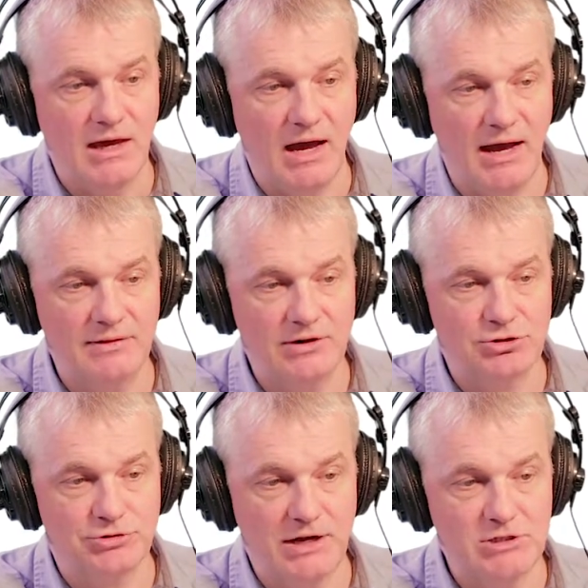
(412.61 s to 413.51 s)
On our
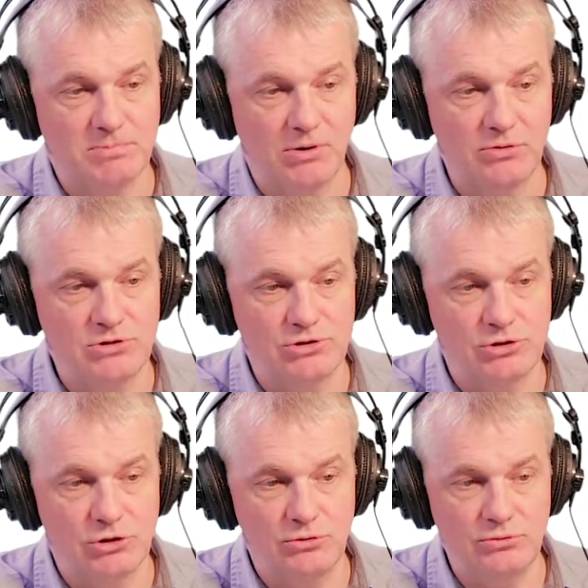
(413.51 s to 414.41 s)
transpose and
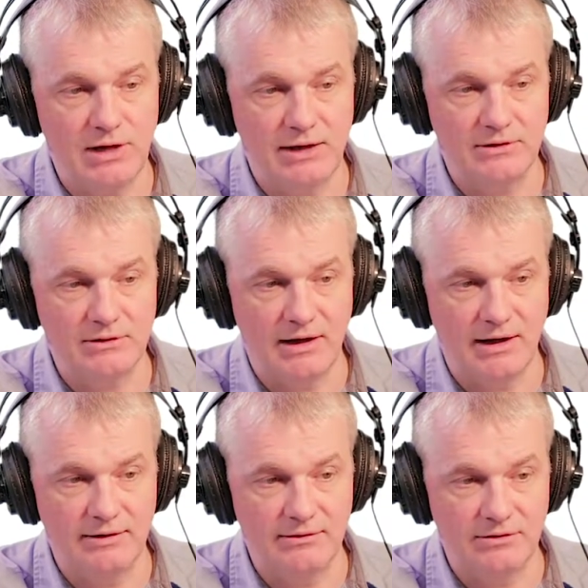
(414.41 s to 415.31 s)
tune on
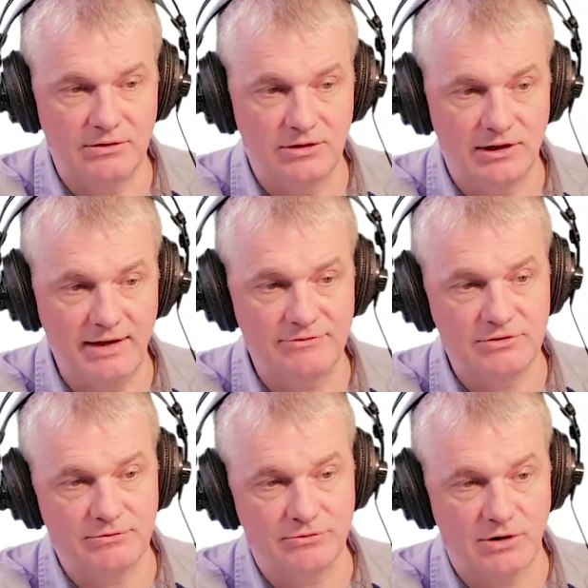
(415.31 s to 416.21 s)
the
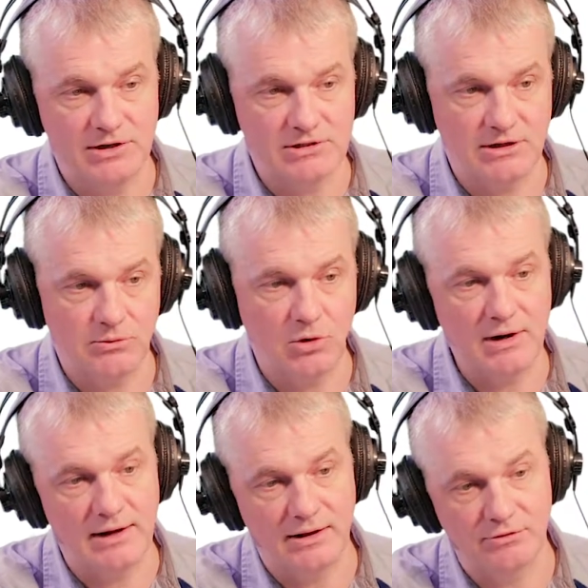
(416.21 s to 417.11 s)
left for oscillator 1
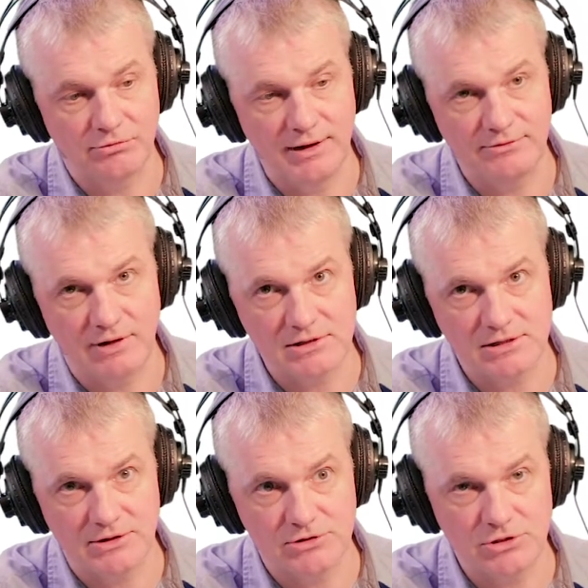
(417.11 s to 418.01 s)
and on the right for
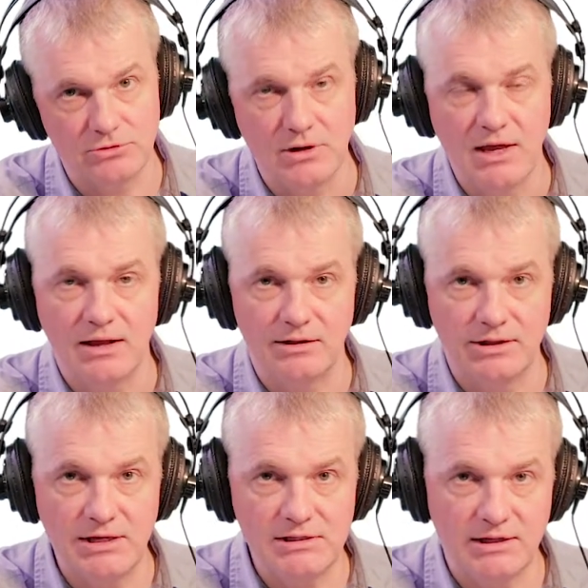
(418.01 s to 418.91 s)
oscillator 2,
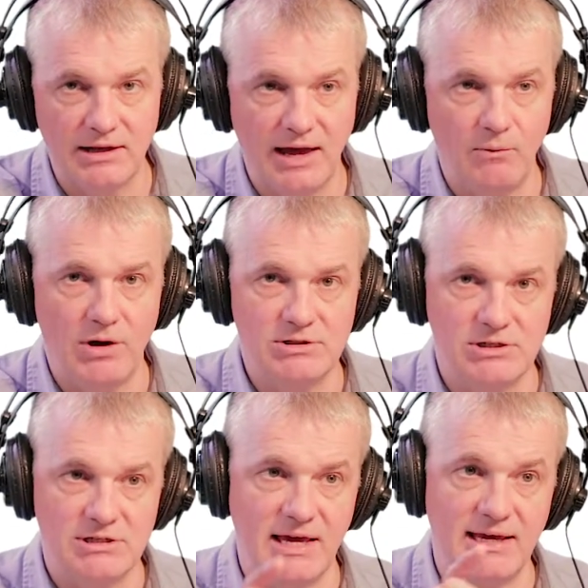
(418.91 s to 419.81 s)
these allow us to
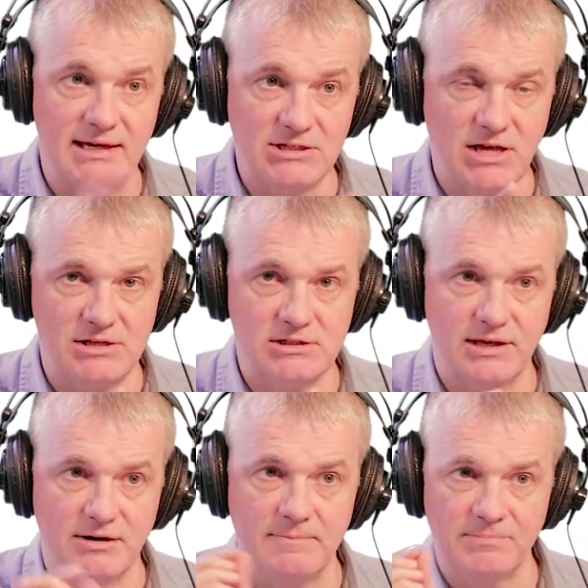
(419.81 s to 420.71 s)
take each
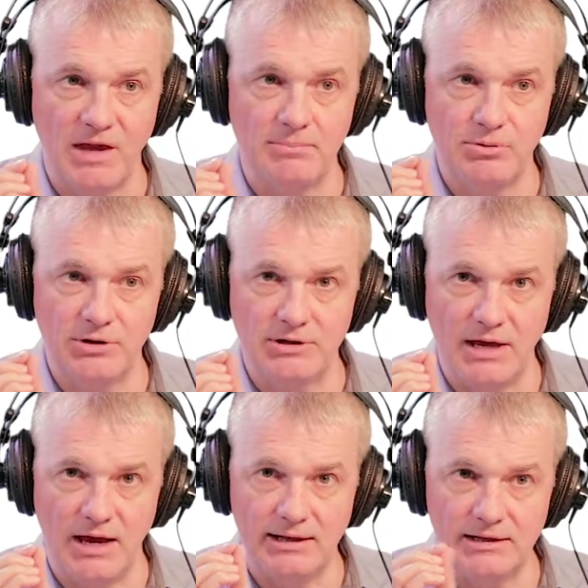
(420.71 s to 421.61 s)
oscillator and put it
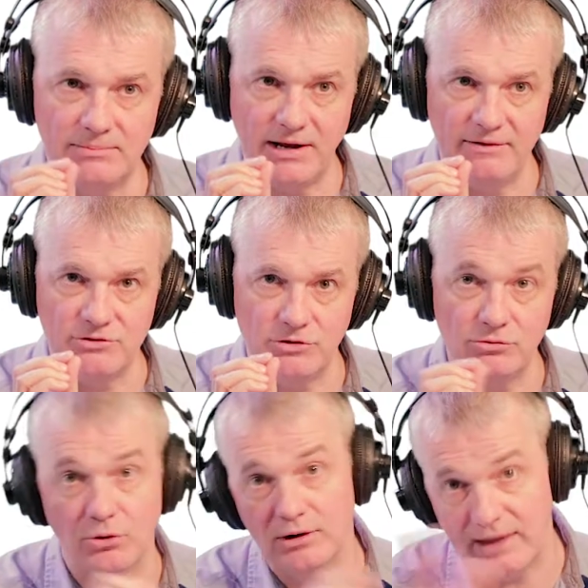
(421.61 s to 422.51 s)
a little out of tune
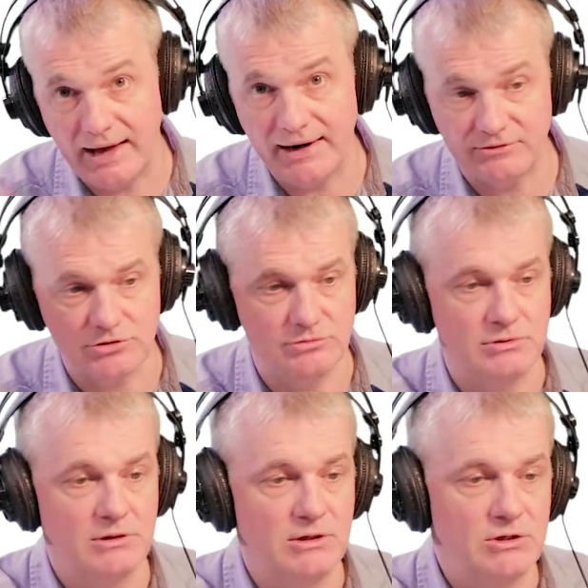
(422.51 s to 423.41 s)
or a lot out of tune.
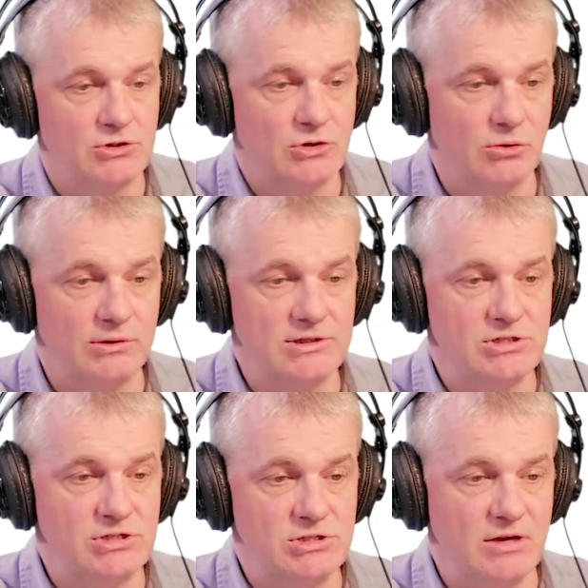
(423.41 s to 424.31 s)
So let's
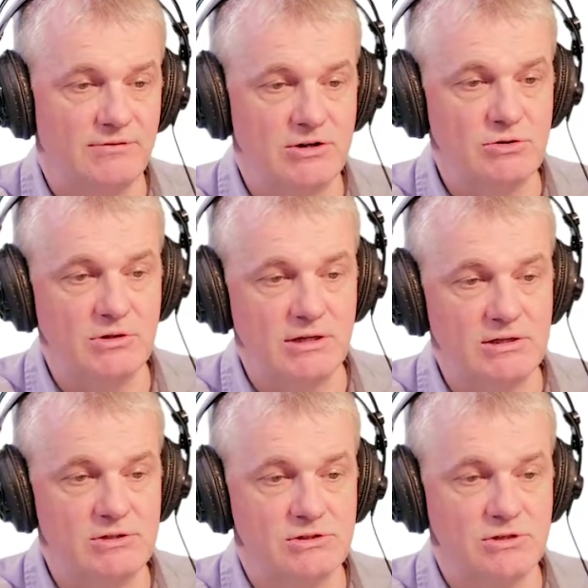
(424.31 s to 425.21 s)
just, if I do
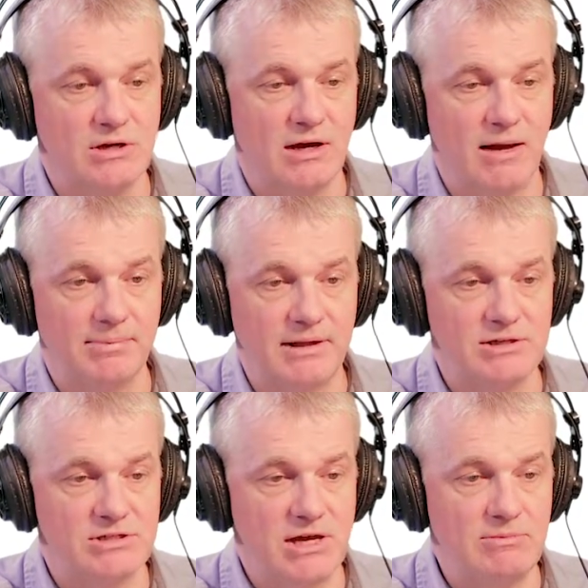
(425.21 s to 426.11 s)
this, I'm playing the
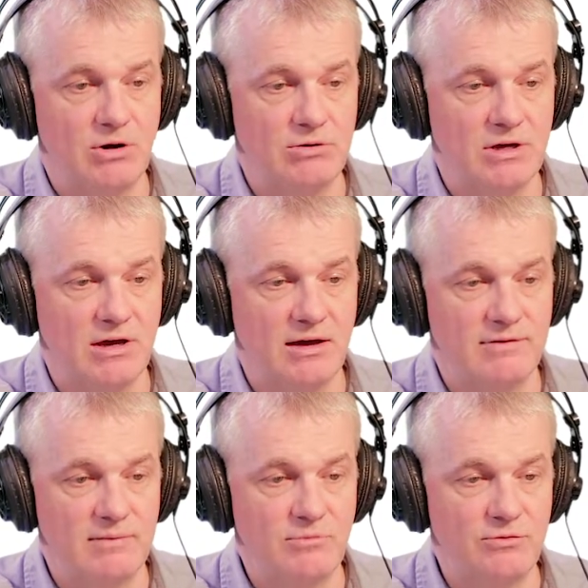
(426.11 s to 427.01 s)
same note. If
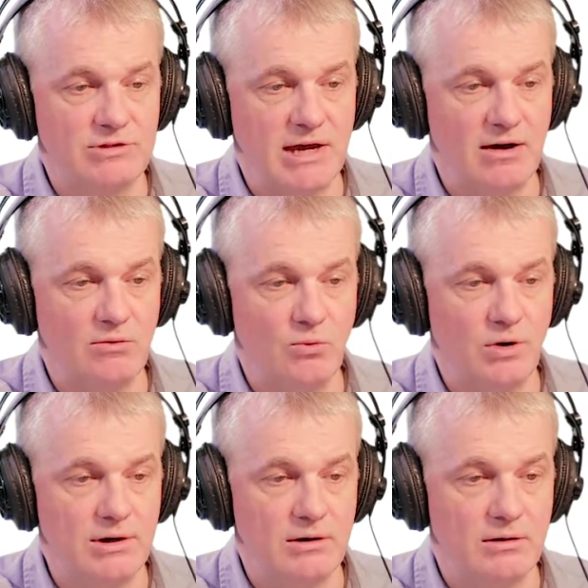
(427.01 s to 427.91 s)
I move down
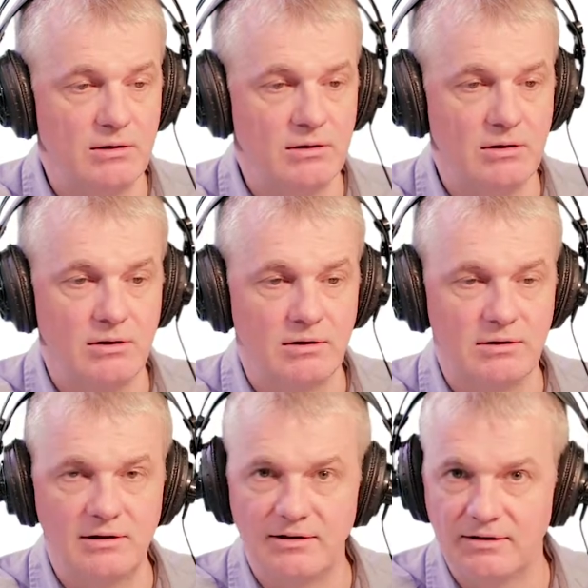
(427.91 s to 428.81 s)

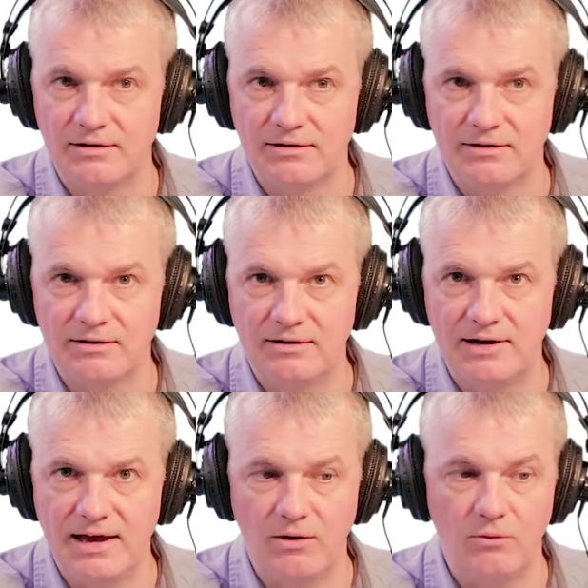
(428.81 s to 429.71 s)
1,
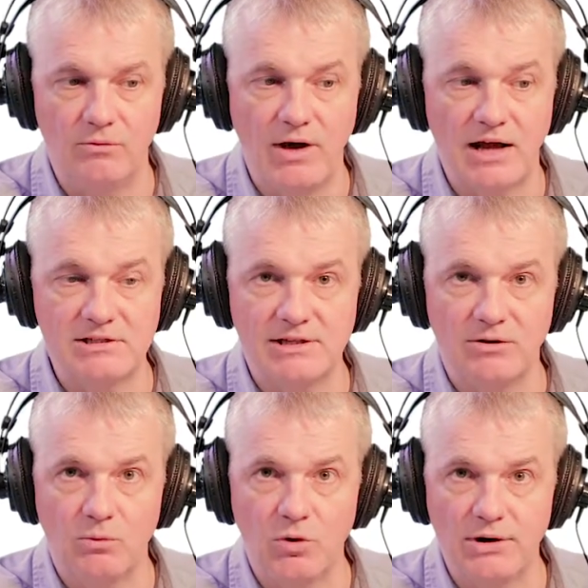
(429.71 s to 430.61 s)
now
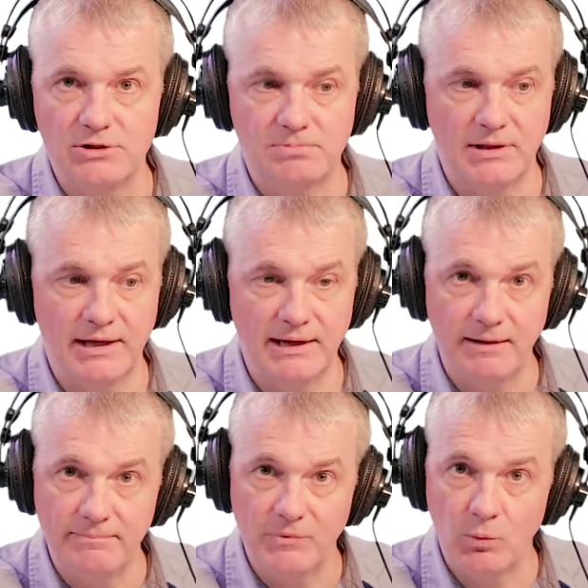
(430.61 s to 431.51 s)
oscillator 1 is playing
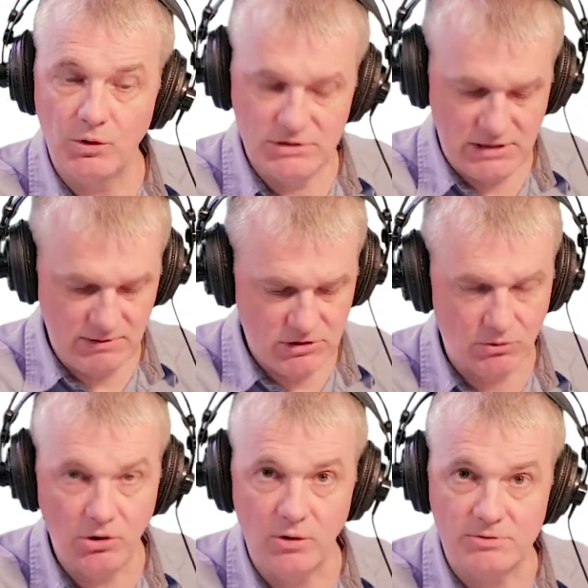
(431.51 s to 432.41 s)
1
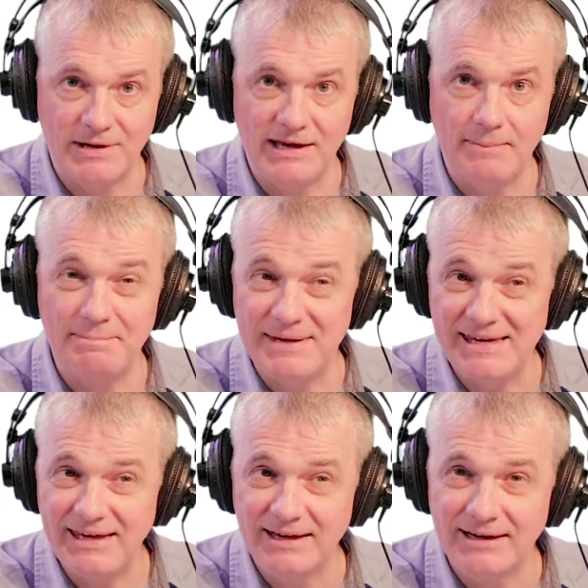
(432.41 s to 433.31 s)
semitone low. It's playing a
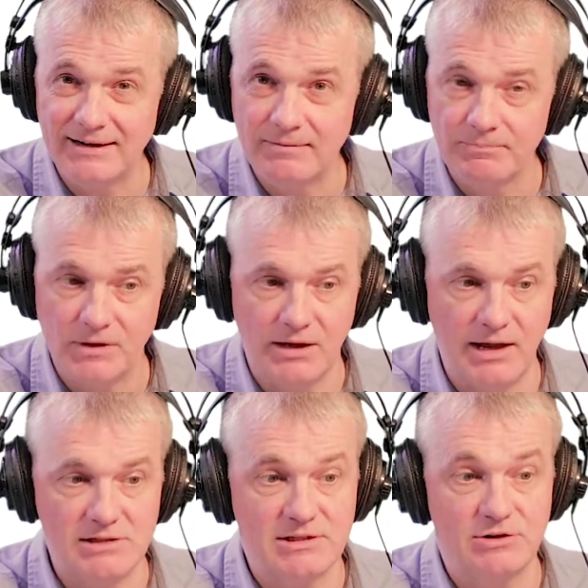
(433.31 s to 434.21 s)
B, and
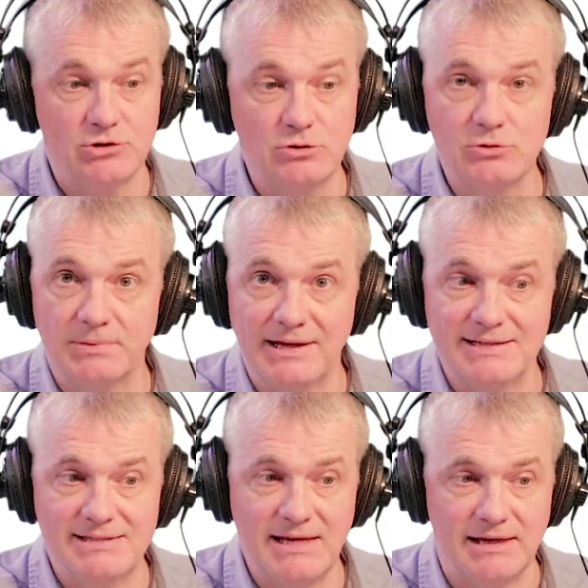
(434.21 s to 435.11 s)
oscillator 2 is playing a
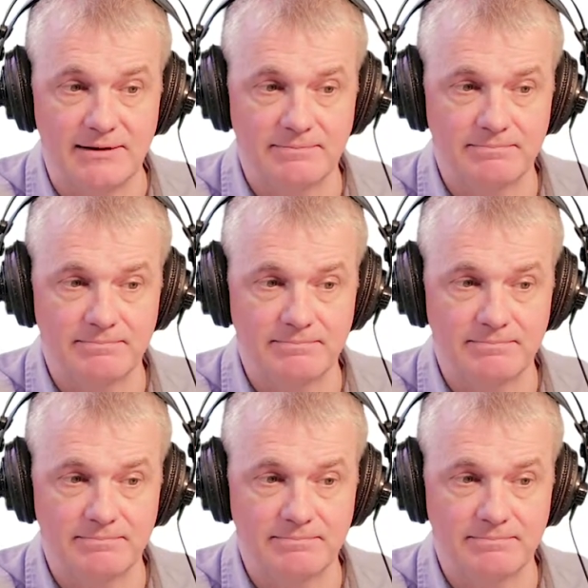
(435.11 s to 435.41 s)
C.